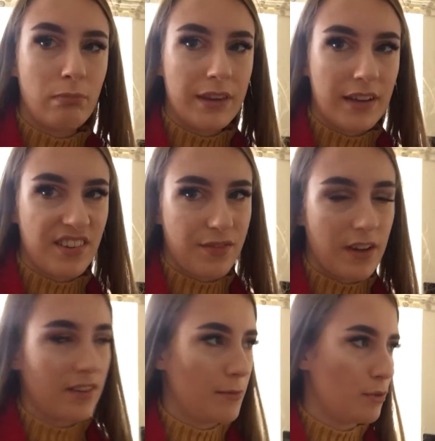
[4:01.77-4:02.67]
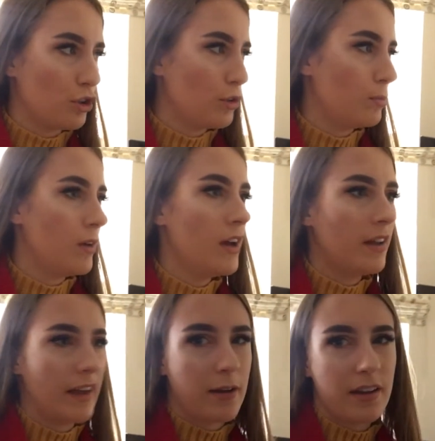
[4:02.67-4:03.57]
my dad is fixing a bulb
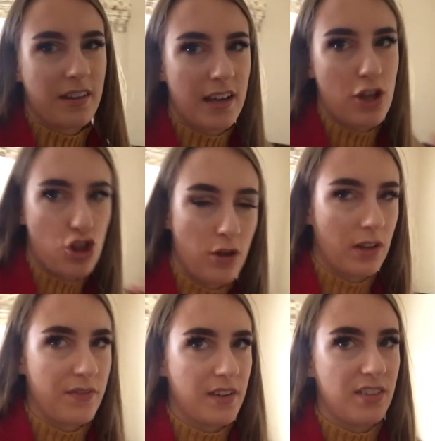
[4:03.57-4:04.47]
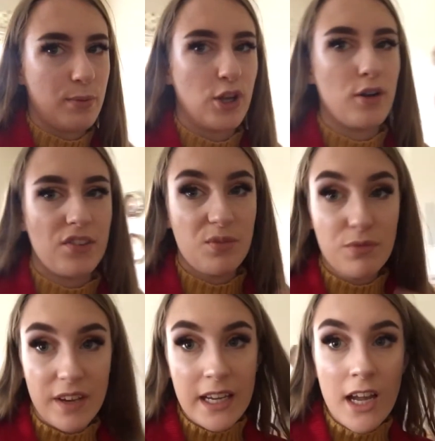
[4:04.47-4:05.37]
like in the kitchen because I think it's went off or
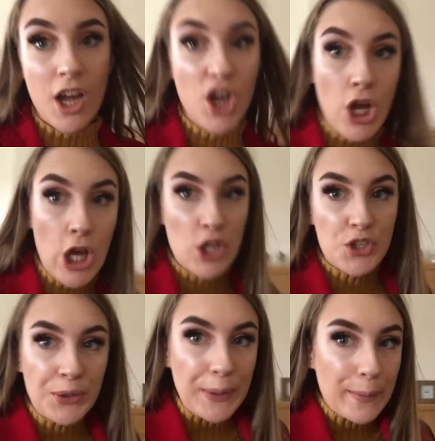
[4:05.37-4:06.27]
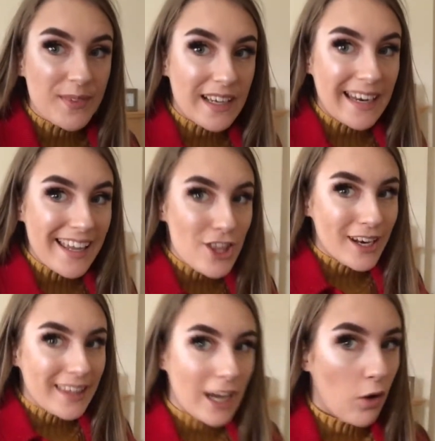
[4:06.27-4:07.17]
something so I'm just kind of like
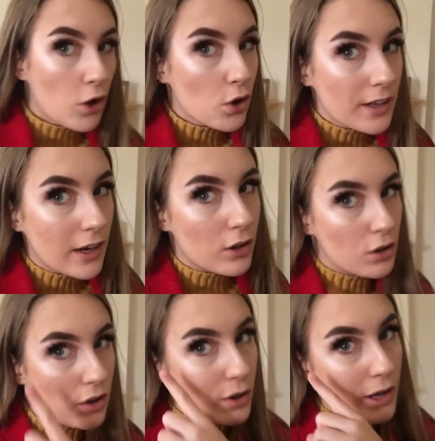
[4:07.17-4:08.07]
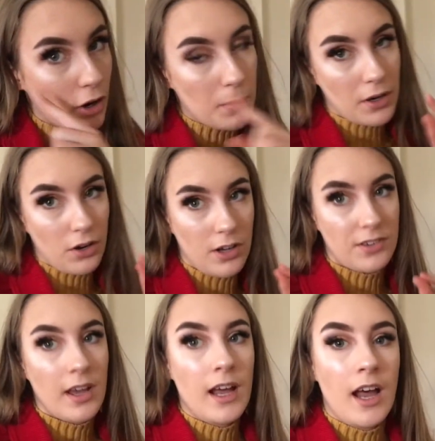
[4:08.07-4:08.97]
chilling now look at that glow like oh my
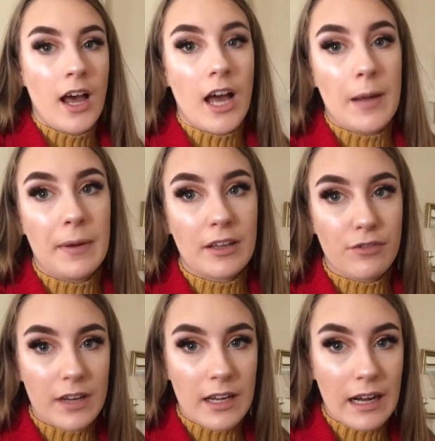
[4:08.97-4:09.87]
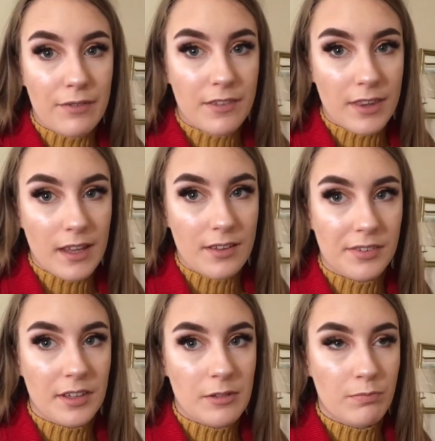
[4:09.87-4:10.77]
god um, and I think after
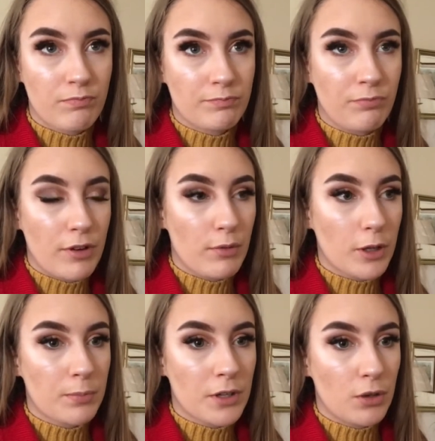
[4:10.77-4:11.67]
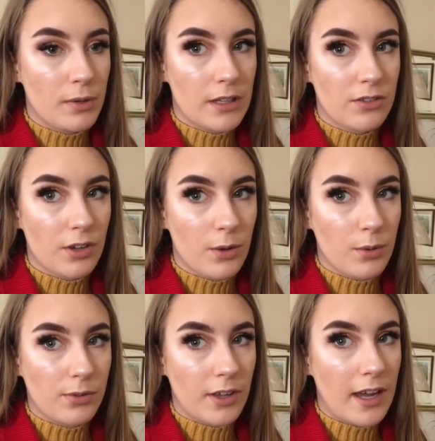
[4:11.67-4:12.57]
this we will be going
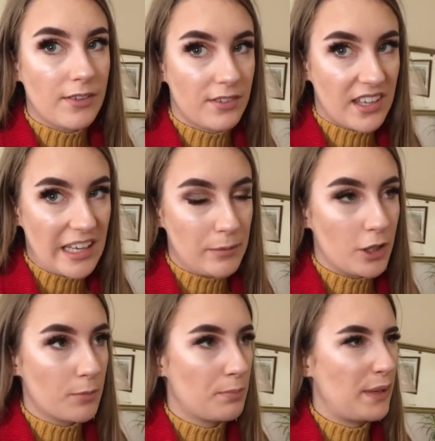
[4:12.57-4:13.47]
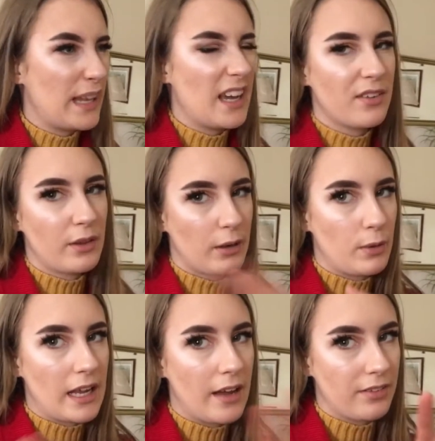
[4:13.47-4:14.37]
to the entertainment place like
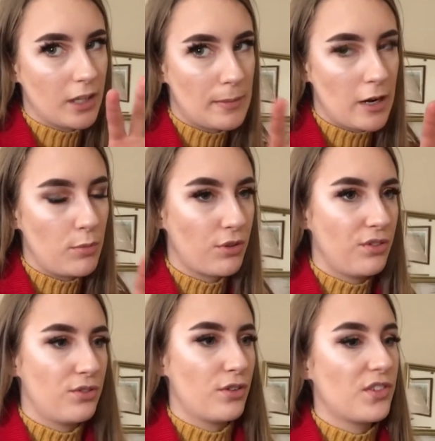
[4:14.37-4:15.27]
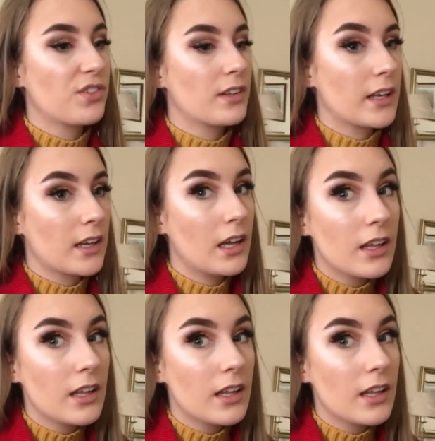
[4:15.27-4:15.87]
where it has like the MacBooks and stuff just like